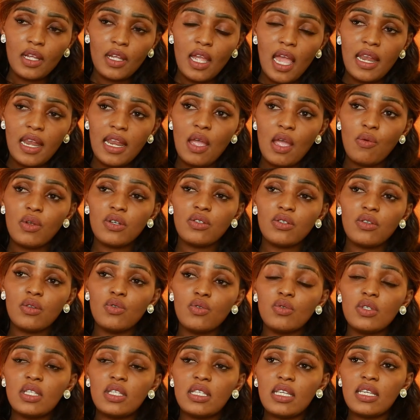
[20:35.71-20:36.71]
And I want to
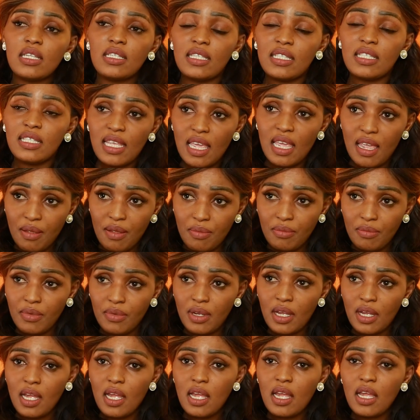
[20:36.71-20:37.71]
use the same
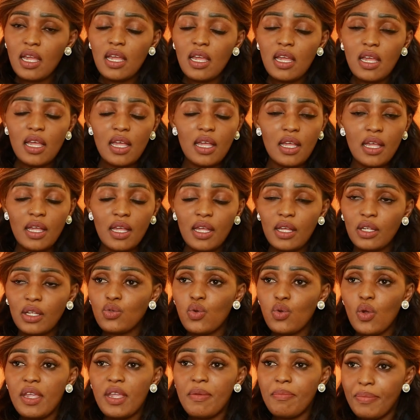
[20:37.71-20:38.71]

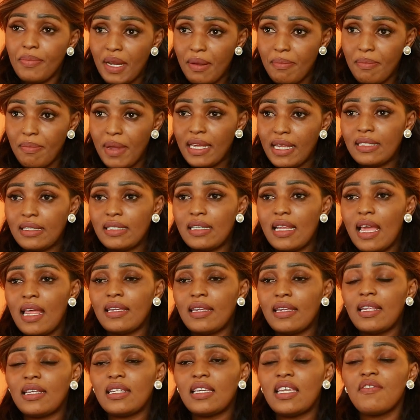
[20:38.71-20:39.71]
to implement
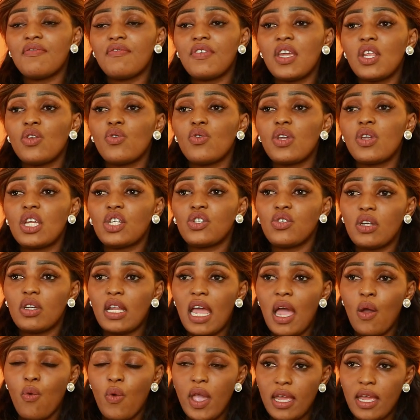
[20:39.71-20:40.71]
and then give education
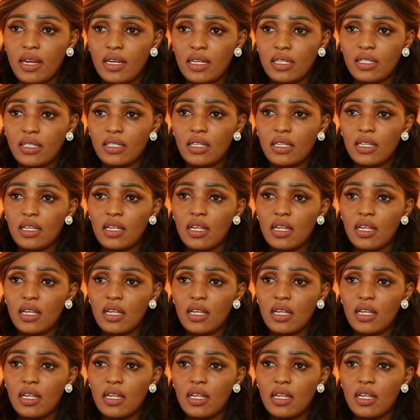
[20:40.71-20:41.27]
awareness.